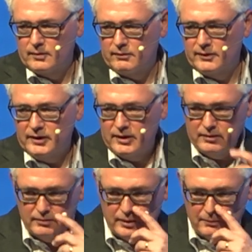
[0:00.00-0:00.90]

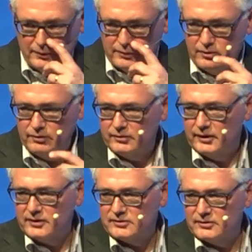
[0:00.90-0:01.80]
Thinking about the
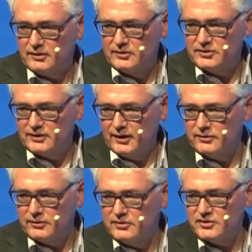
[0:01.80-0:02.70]
context and
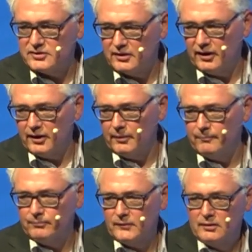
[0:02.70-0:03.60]
standards,
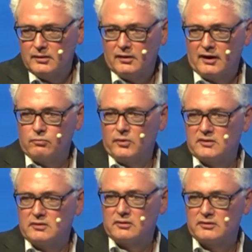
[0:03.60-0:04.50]
I've
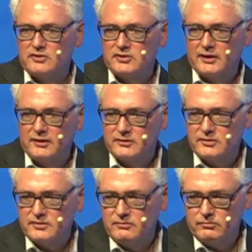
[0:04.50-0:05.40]
worked a lot on
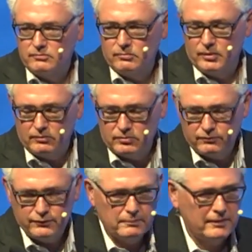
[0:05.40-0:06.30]
standards, and well,
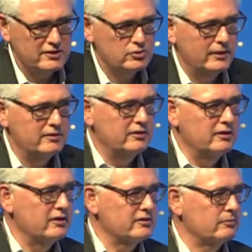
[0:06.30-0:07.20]
for the past 20 years.